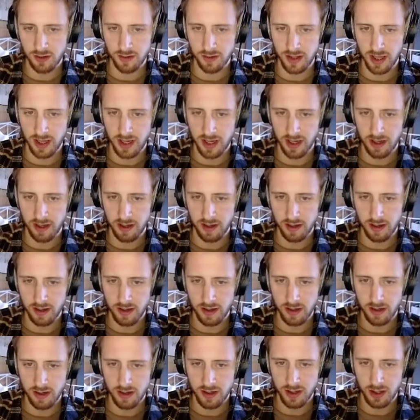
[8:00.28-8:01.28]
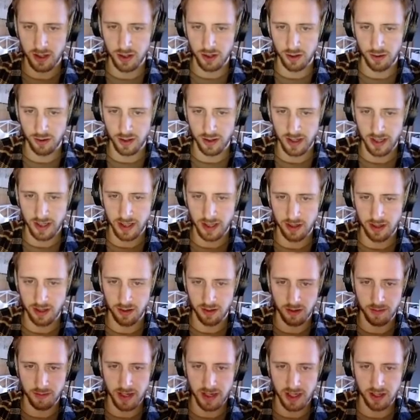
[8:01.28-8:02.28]
there, securing the kill
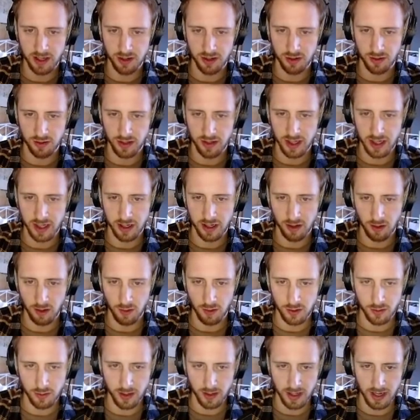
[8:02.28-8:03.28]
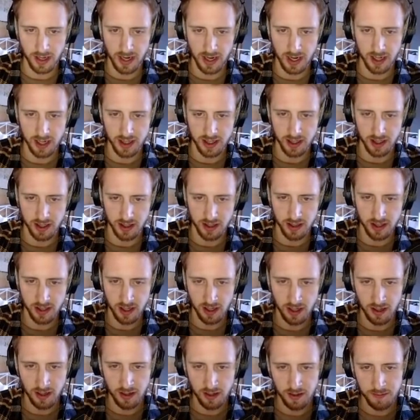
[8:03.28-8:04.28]
and making sure that he knows where that Ashe is.
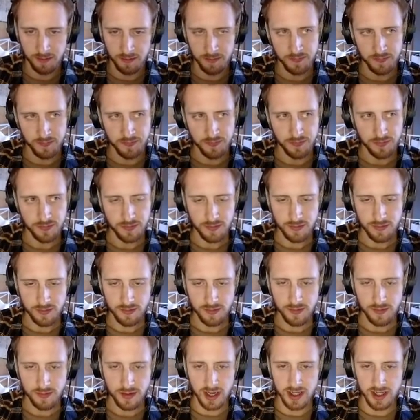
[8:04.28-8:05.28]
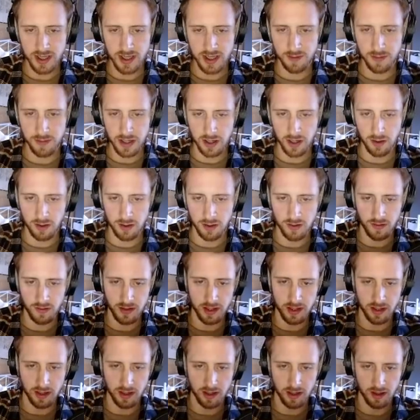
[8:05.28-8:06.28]
And he simply goes for
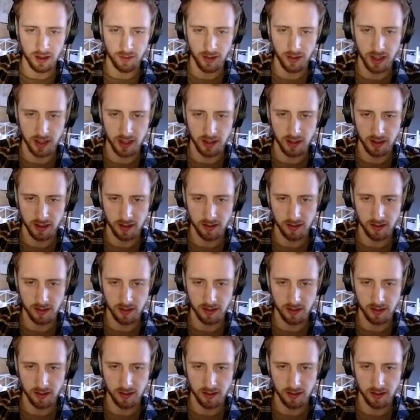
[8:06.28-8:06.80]
the right click.